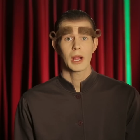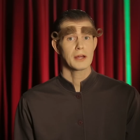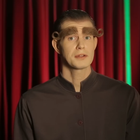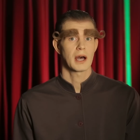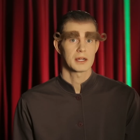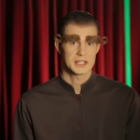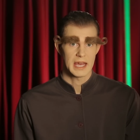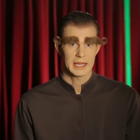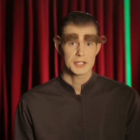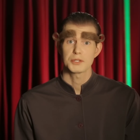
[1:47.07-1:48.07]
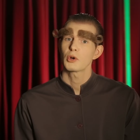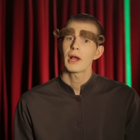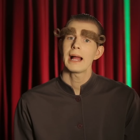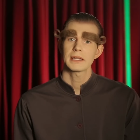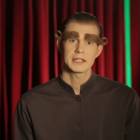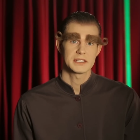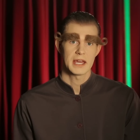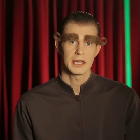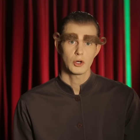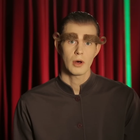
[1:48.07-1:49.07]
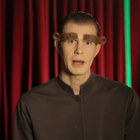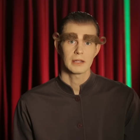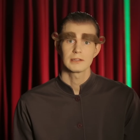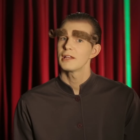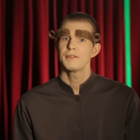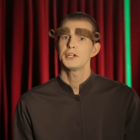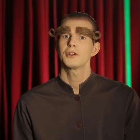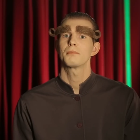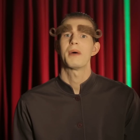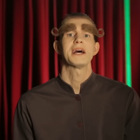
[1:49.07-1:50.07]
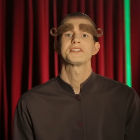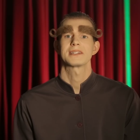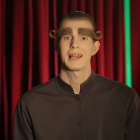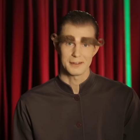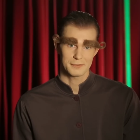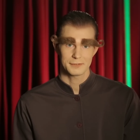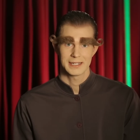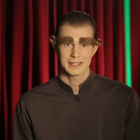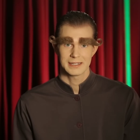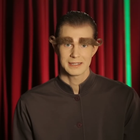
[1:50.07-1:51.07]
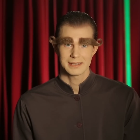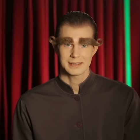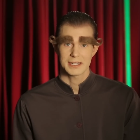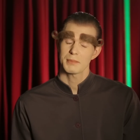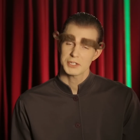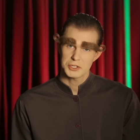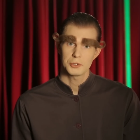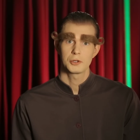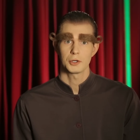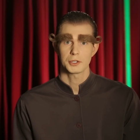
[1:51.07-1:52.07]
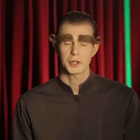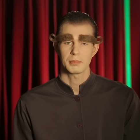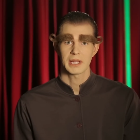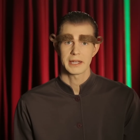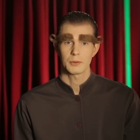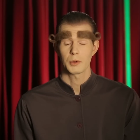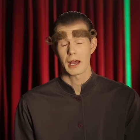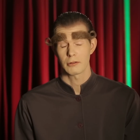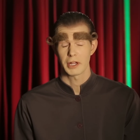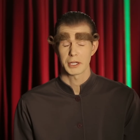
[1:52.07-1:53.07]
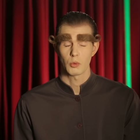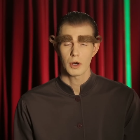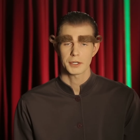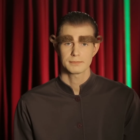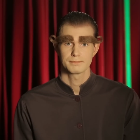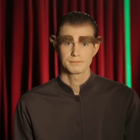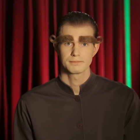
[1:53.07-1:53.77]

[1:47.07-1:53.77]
Groundhog Day is a morality tale about living your best life, as much as you could on a planet without running water.